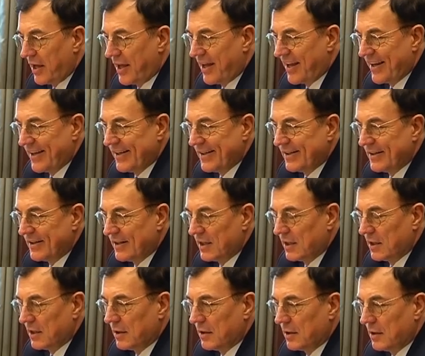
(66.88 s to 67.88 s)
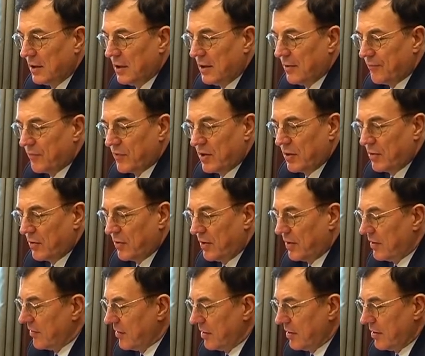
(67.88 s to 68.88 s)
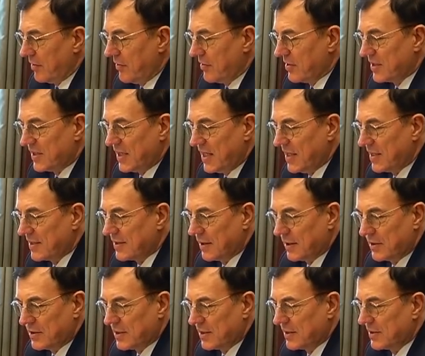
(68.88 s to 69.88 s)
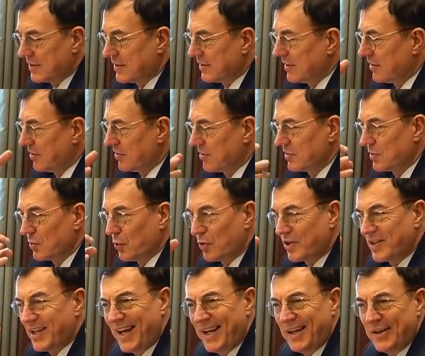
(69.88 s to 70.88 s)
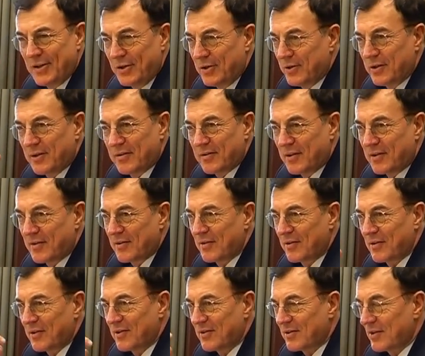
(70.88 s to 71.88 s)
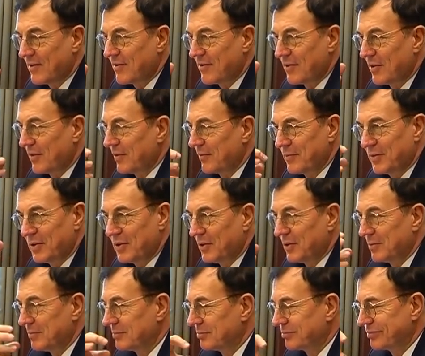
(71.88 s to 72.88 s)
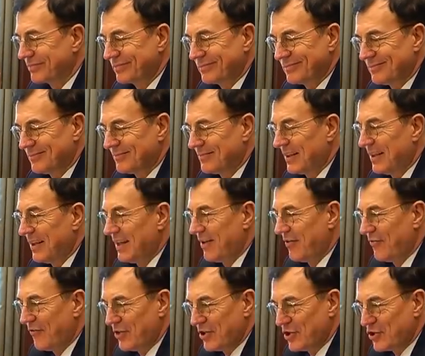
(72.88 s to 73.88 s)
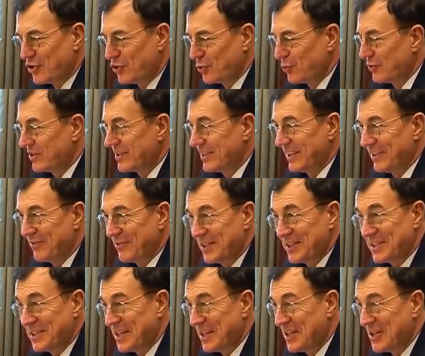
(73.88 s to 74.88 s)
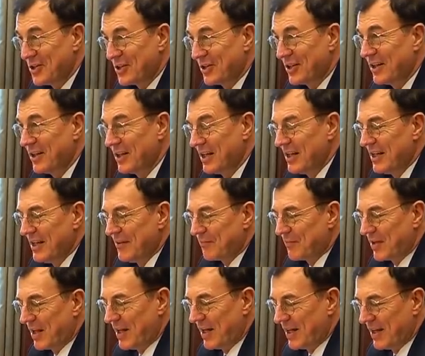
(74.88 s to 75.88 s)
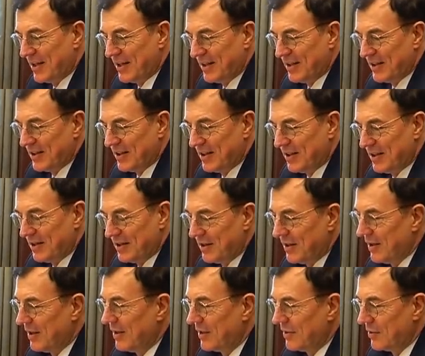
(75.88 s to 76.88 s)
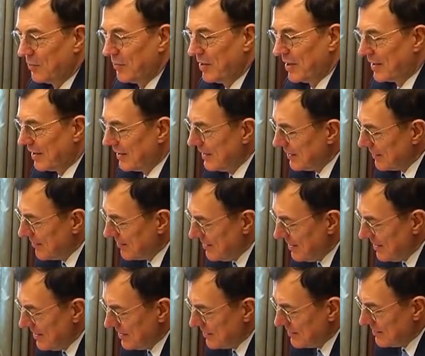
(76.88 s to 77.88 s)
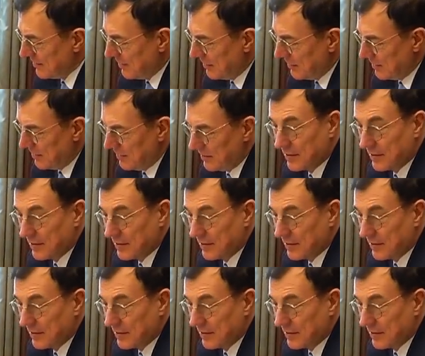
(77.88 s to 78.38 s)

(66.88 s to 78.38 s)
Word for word: and you know the steaks are just you know so tender. It's just you know very juicy, very tender, and you make little steaks, and